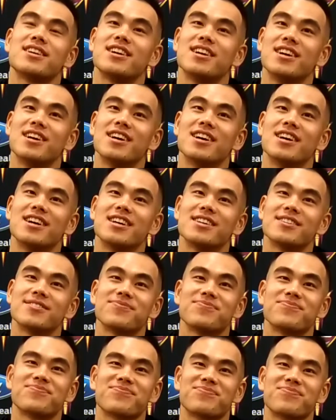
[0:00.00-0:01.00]
he,
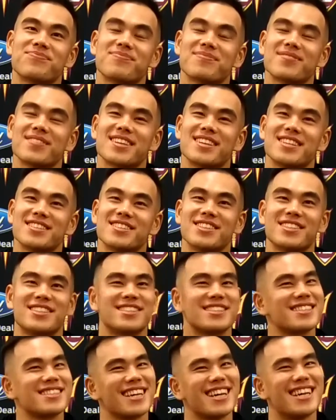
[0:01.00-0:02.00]

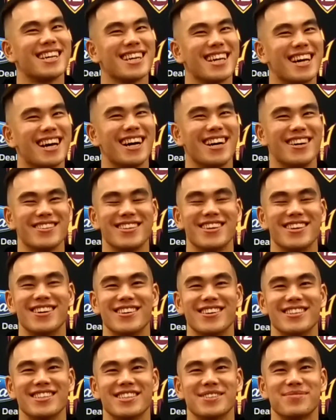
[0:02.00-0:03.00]
just, I don't
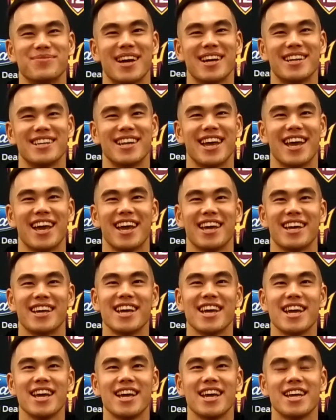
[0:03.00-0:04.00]
know, it's just my name.
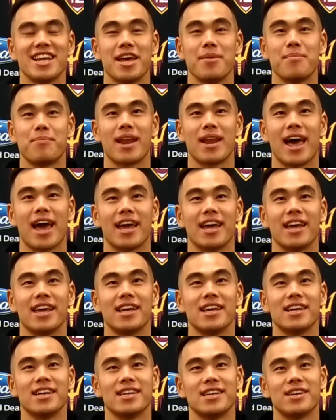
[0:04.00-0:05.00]
And, but, like,
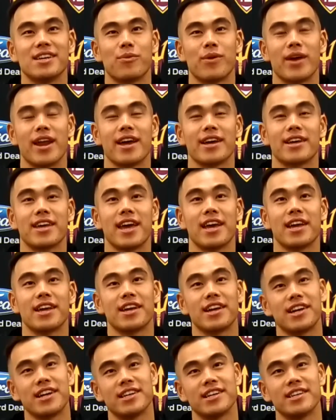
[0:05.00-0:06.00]
when I came
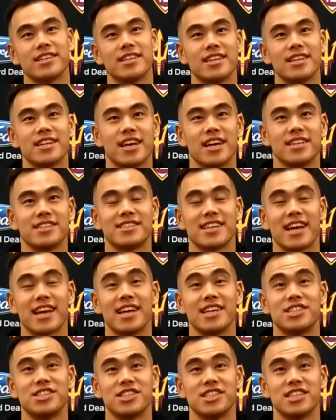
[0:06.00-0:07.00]
here, it's
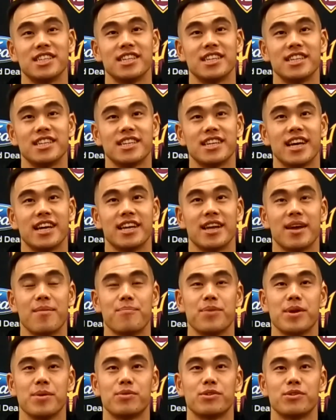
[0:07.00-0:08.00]
H-E, and then
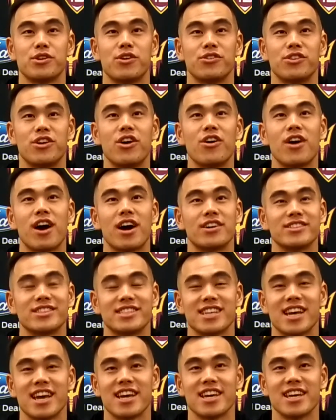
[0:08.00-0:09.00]
people don't know how to
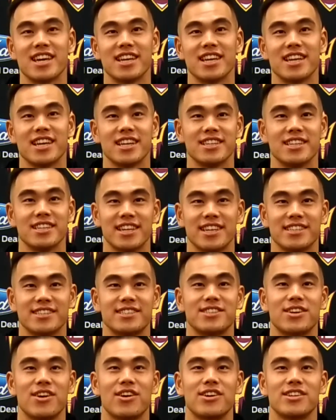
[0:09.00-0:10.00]
say it, and they
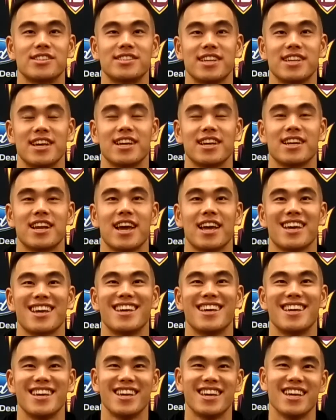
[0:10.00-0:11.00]
start saying, like,
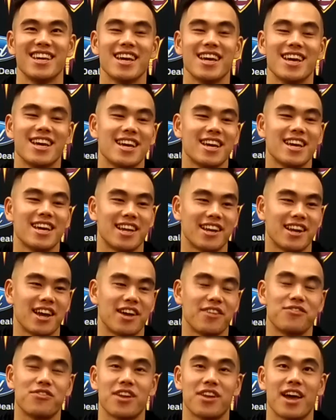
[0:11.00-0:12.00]
he, and
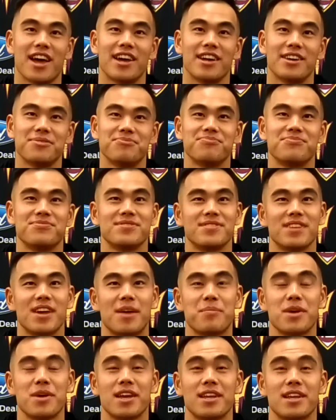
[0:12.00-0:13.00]
I feel like, I
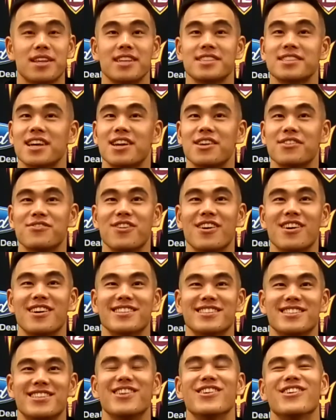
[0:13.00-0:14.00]
mean, that's kind of
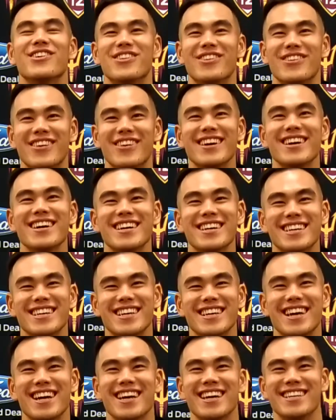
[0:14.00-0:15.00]
fun, too.
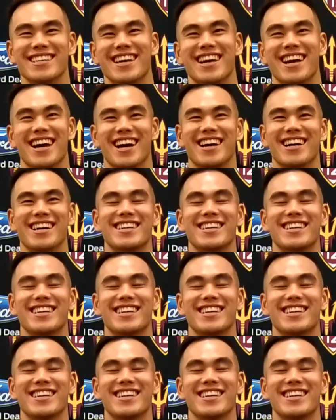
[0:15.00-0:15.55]
Yeah.